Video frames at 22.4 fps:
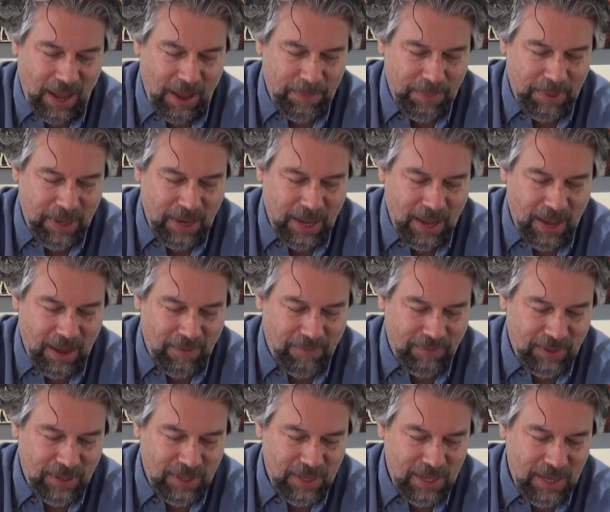happen to
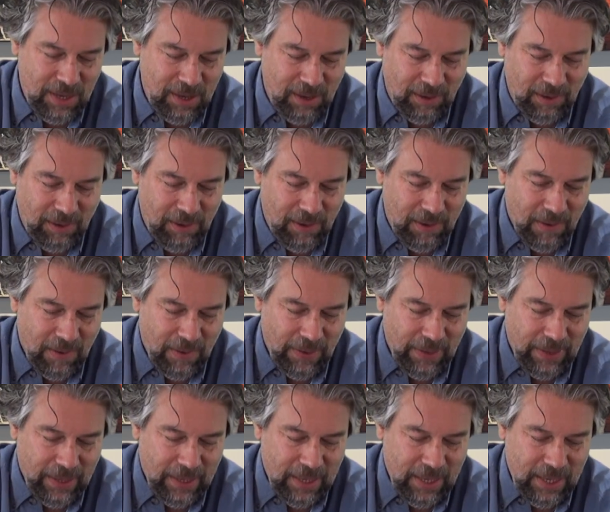have here,
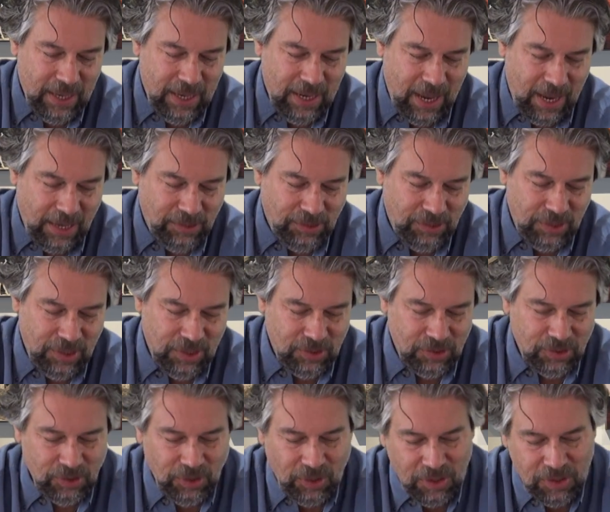it actually
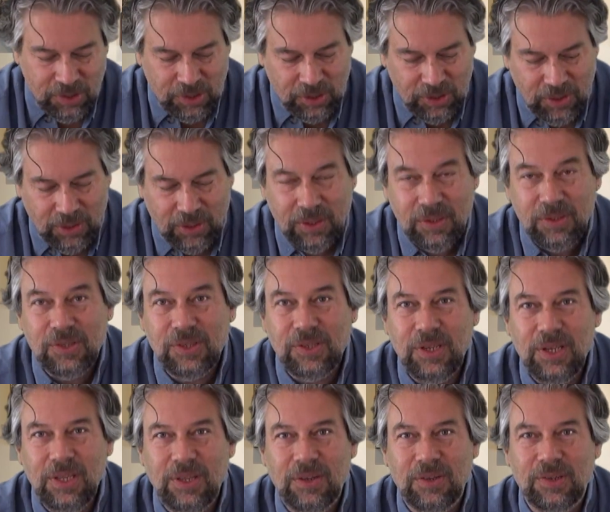is charging. You can
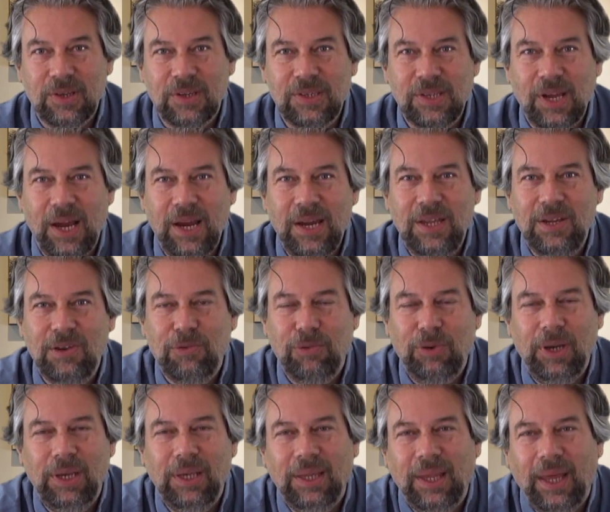see there's a tiny
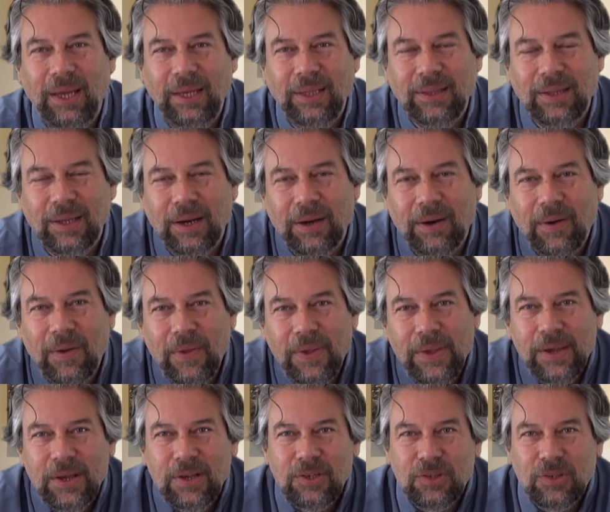green light there.
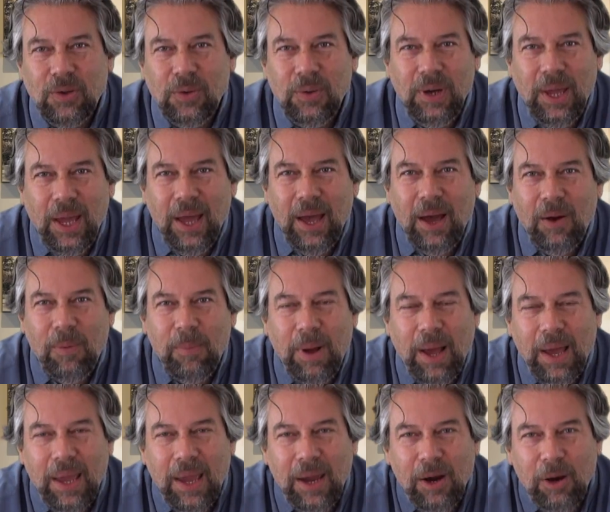So now
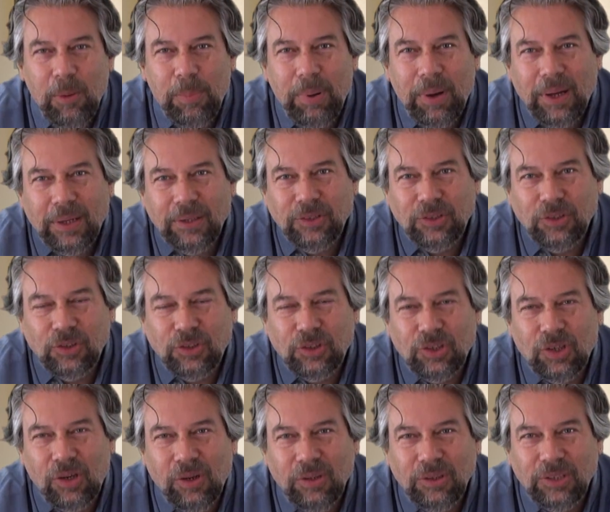my AirPods are
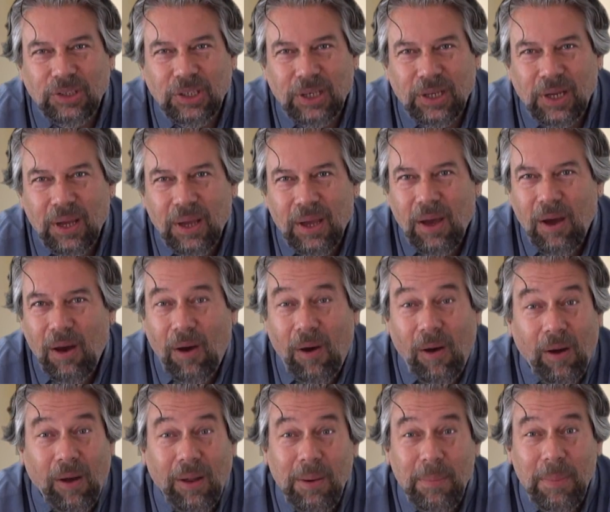charging
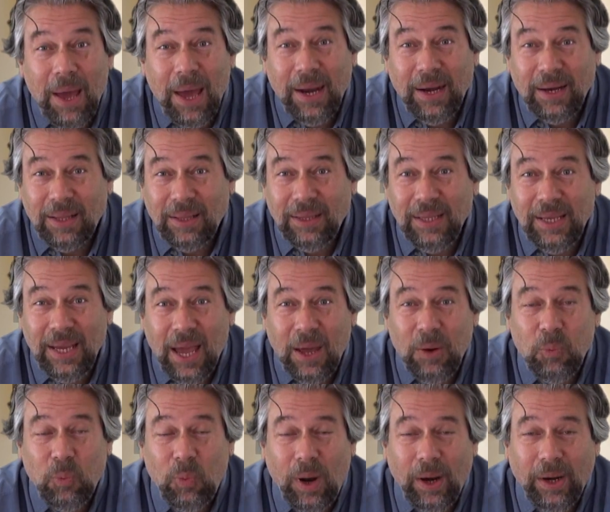automatically
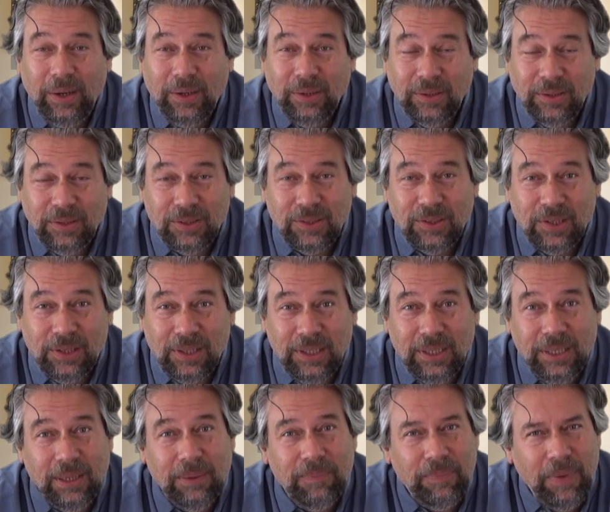and
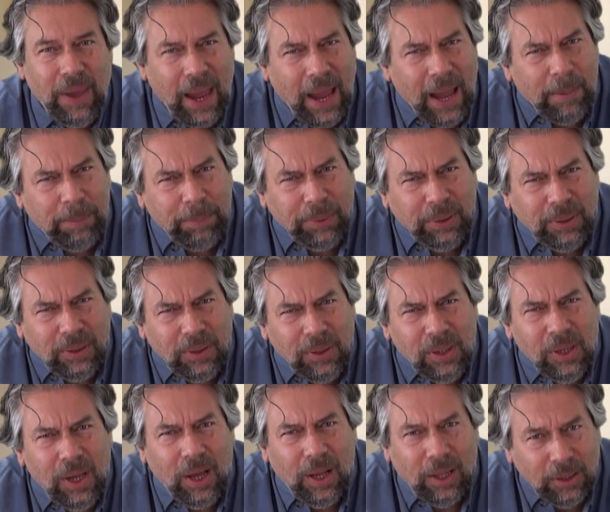wirelessly.
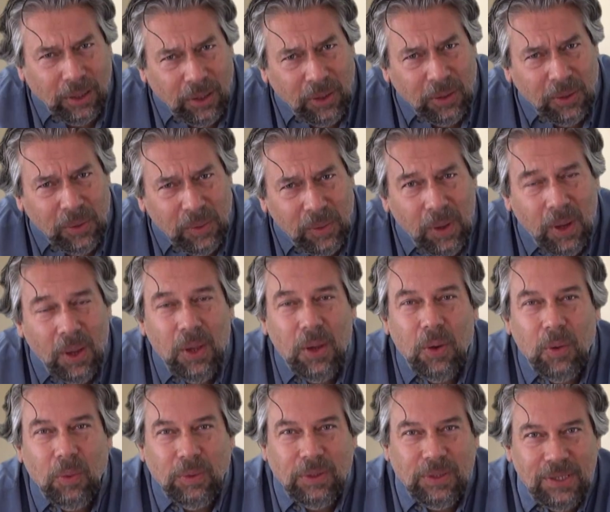Apple, hello,
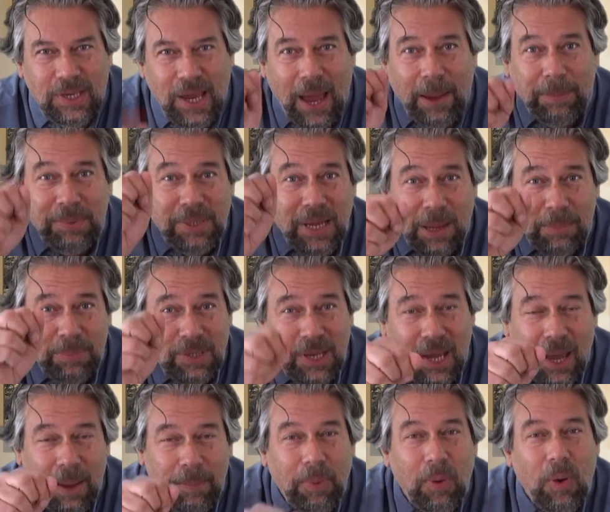tap, tap,
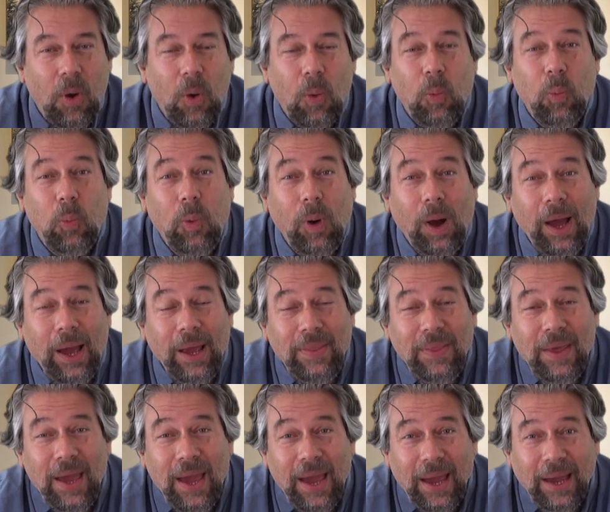tap. Why
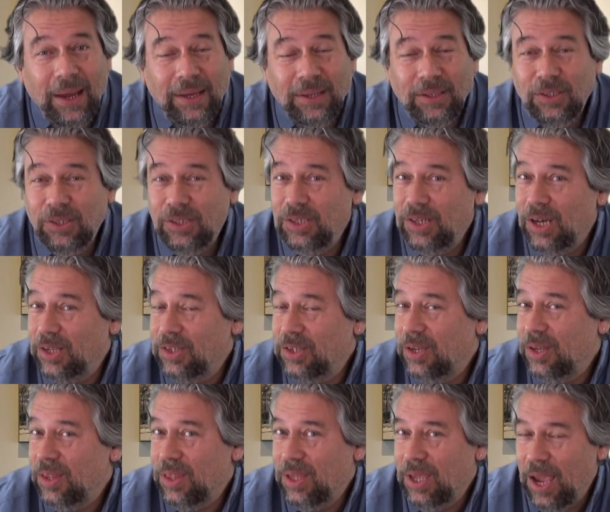the heck
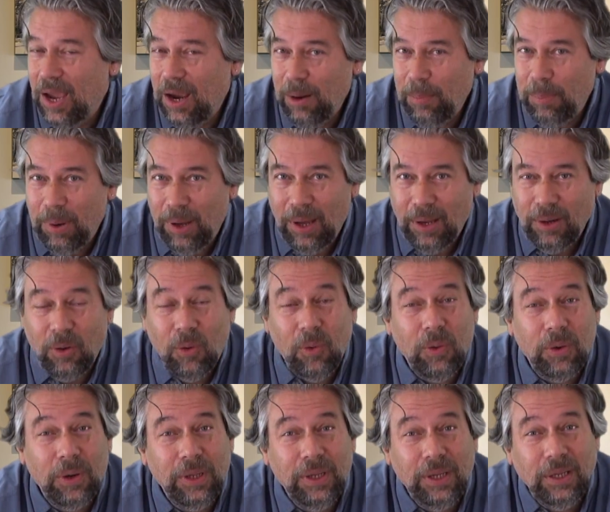doesn't the AirPod
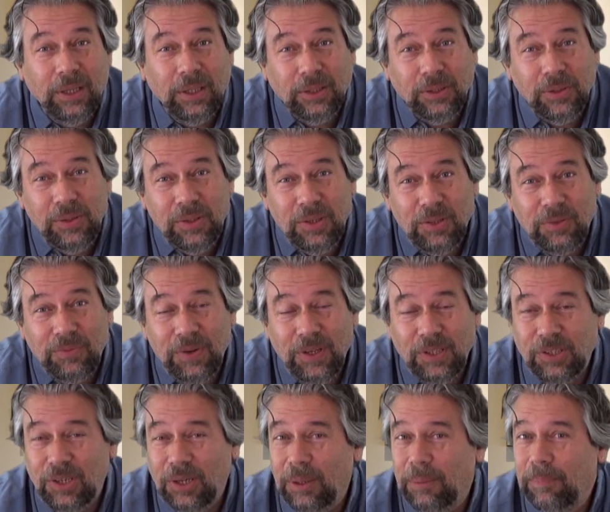already include this
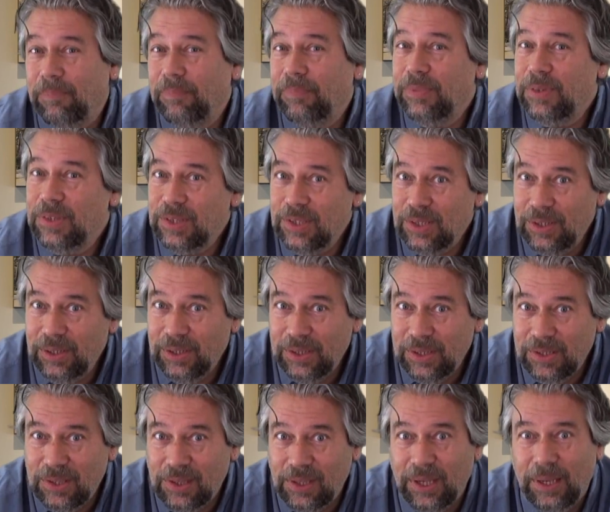feature?
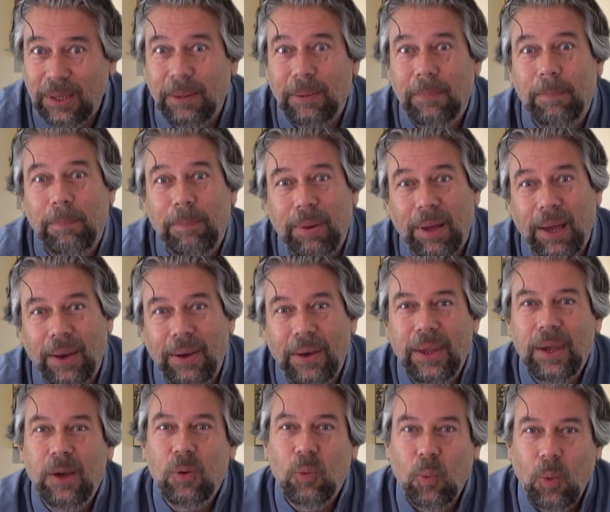Seriously,
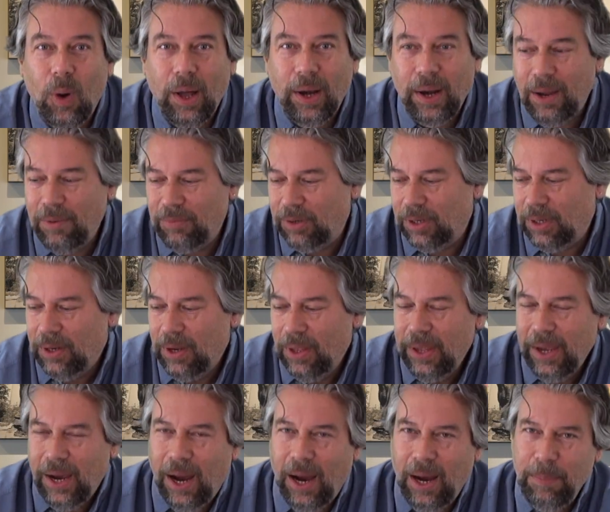but whatever.
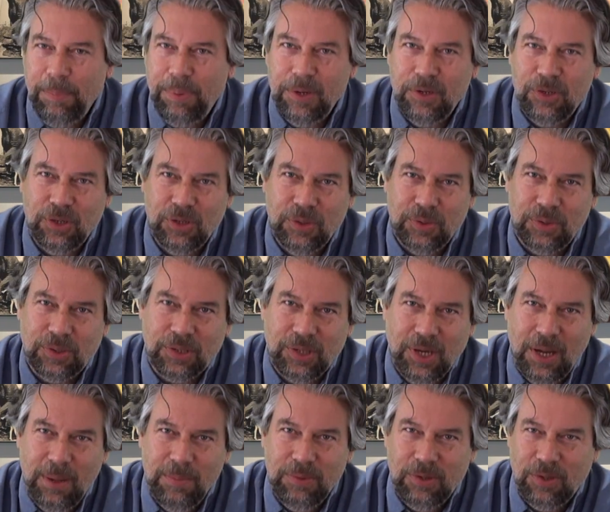HyperJuice
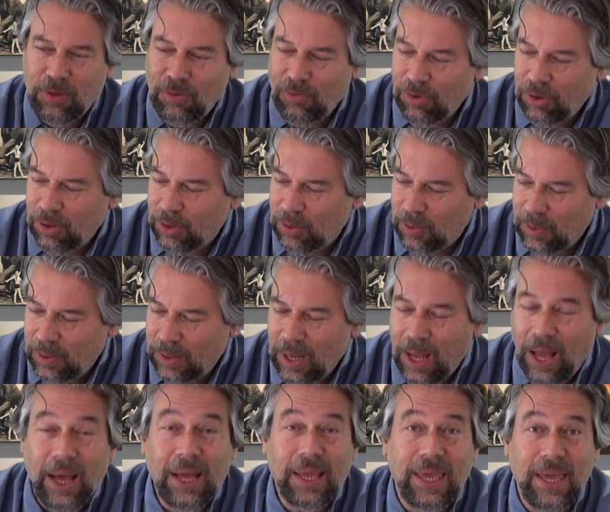comes through
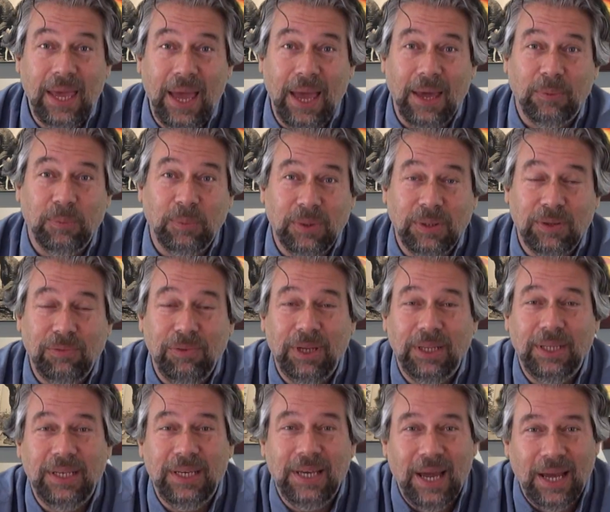again with a
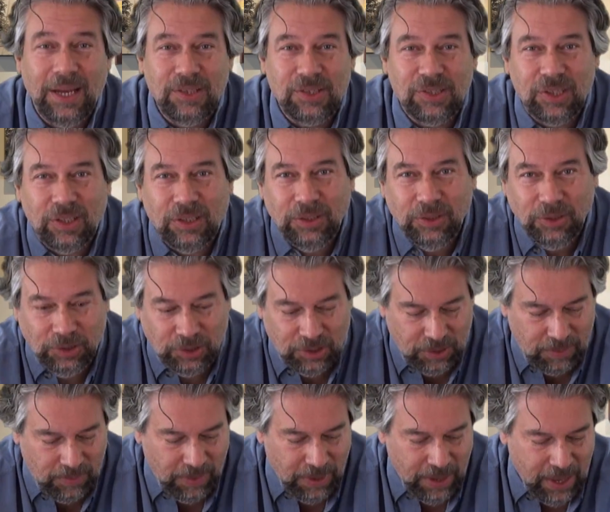really nice
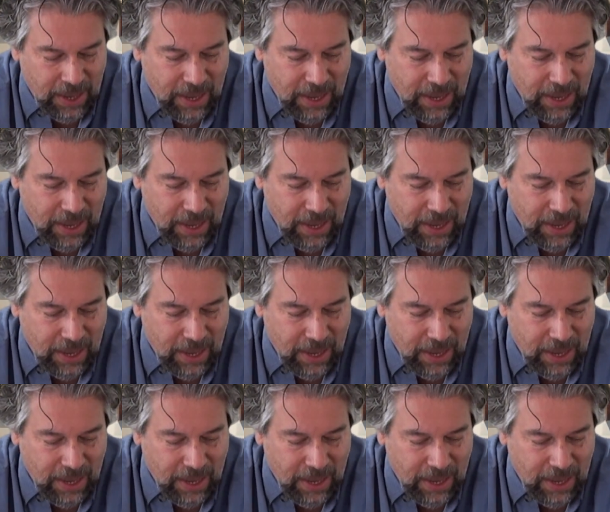solution.